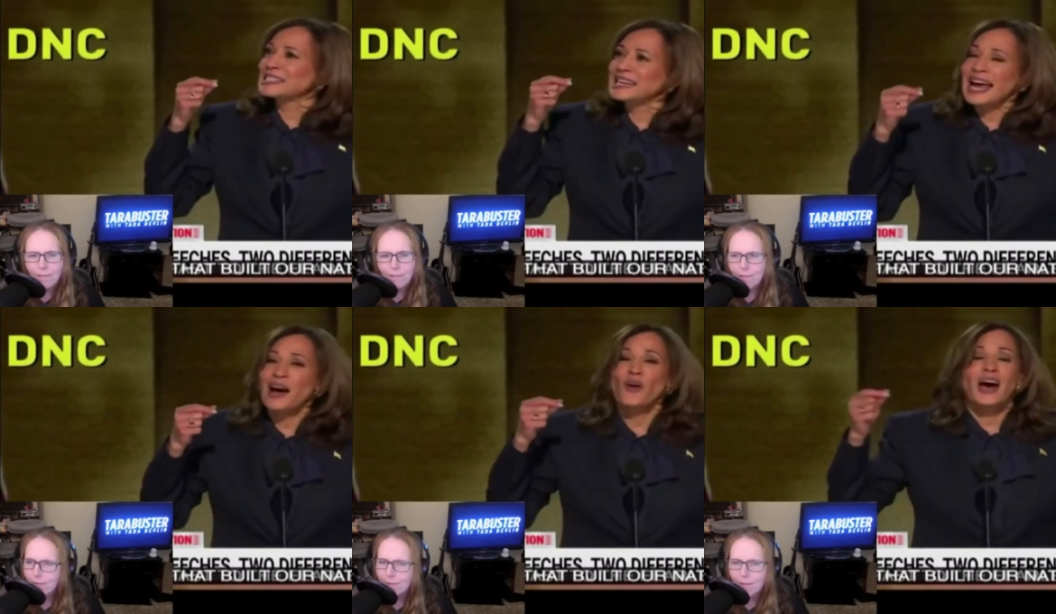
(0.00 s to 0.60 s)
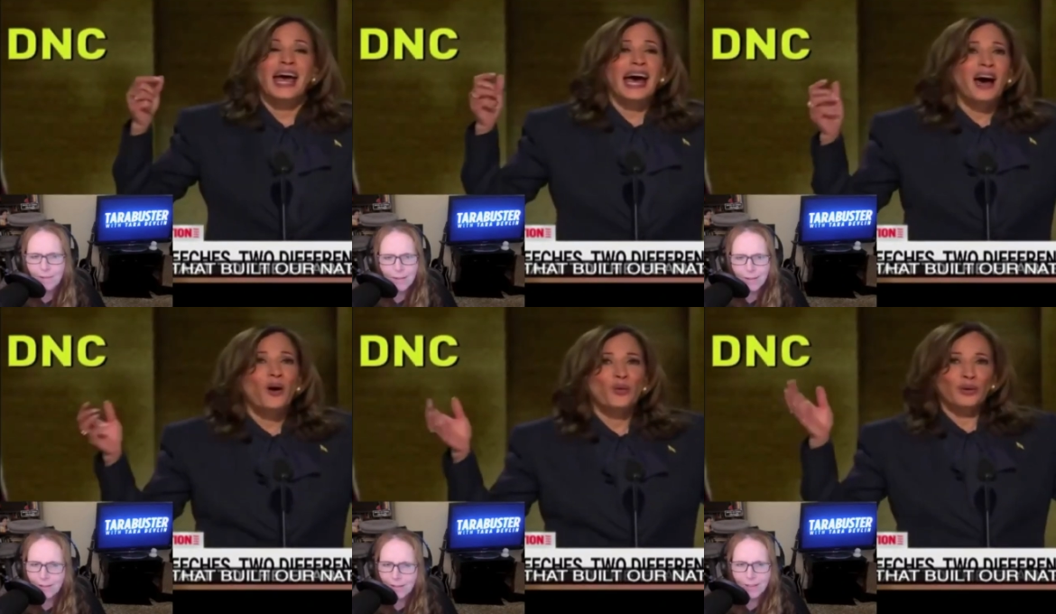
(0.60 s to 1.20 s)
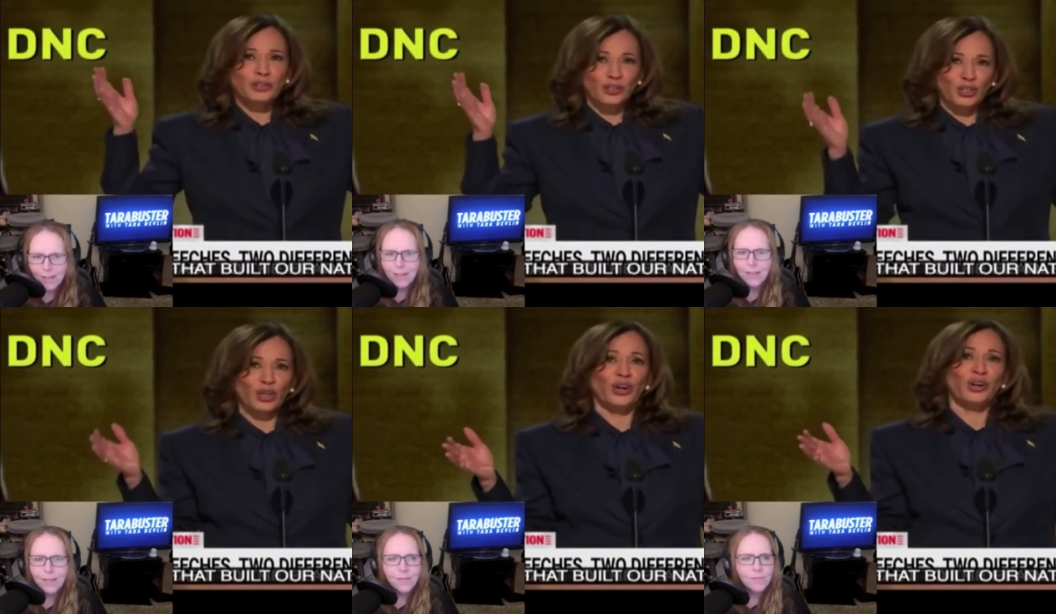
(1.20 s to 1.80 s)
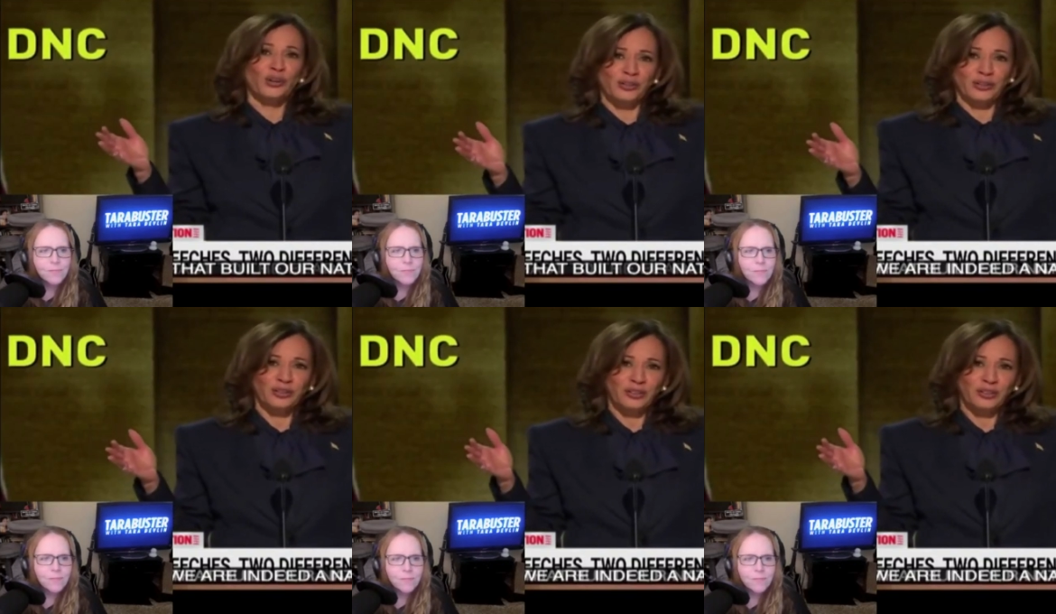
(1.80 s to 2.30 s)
Speaker 1: now our turn